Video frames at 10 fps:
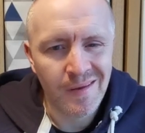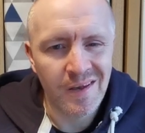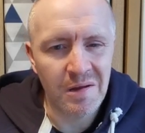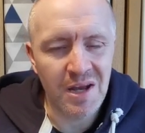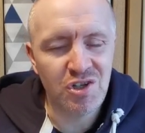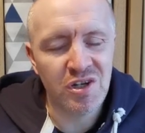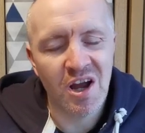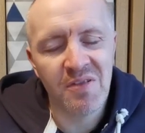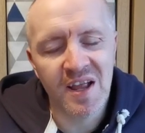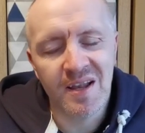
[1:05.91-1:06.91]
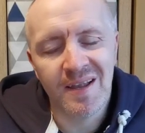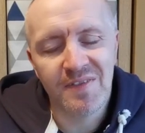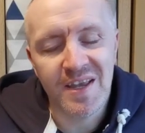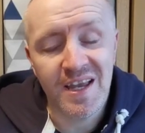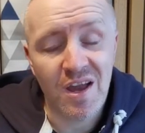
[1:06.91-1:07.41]
Now, as you know,
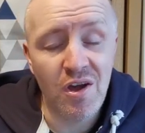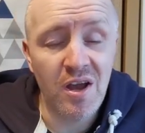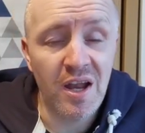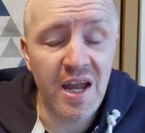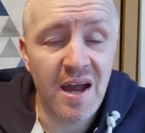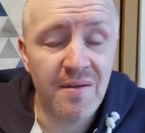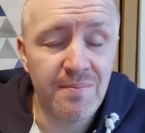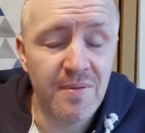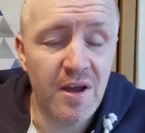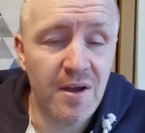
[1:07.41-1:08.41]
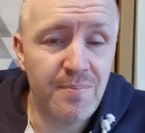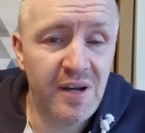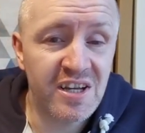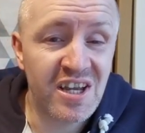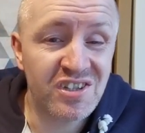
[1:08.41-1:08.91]
the earlier
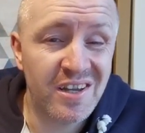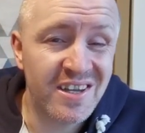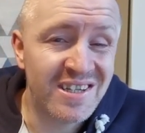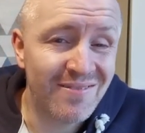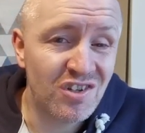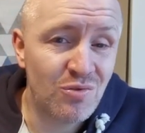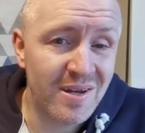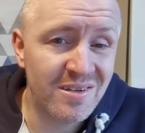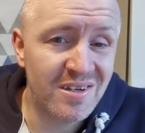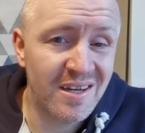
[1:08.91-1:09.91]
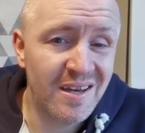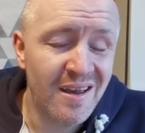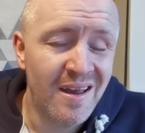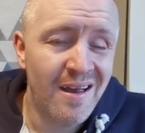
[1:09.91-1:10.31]
predecessor, the 720,